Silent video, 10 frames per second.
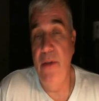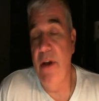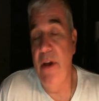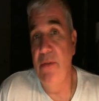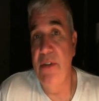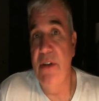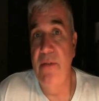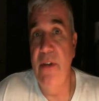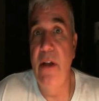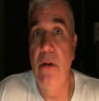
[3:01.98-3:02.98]
I thought I
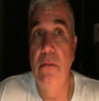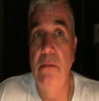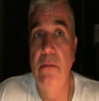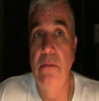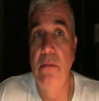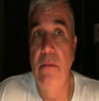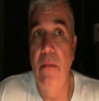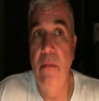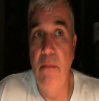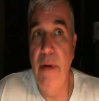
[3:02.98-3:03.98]
was going to fail,
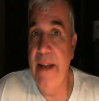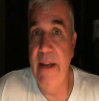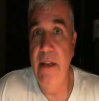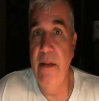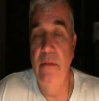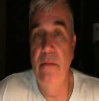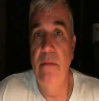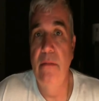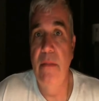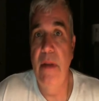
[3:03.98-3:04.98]
but I
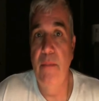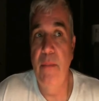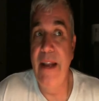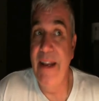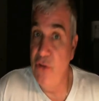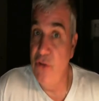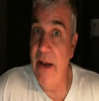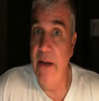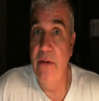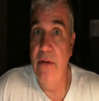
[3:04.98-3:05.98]
didn't. But I
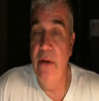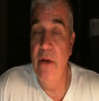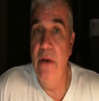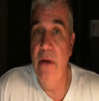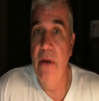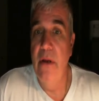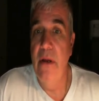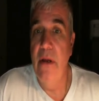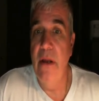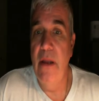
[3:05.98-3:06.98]
tried.
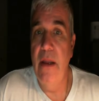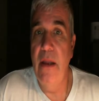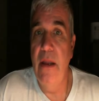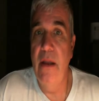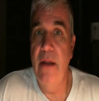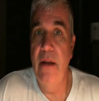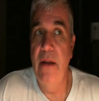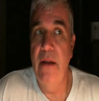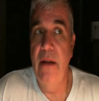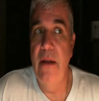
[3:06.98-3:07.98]

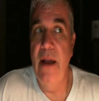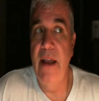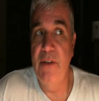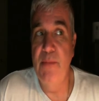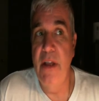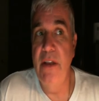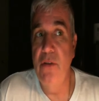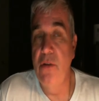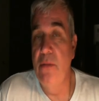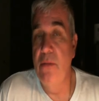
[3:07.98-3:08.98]
And I
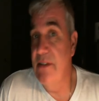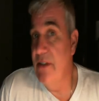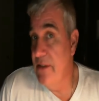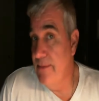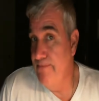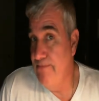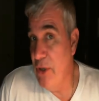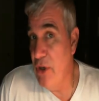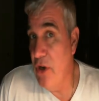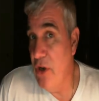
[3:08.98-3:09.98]
explained to him, I says,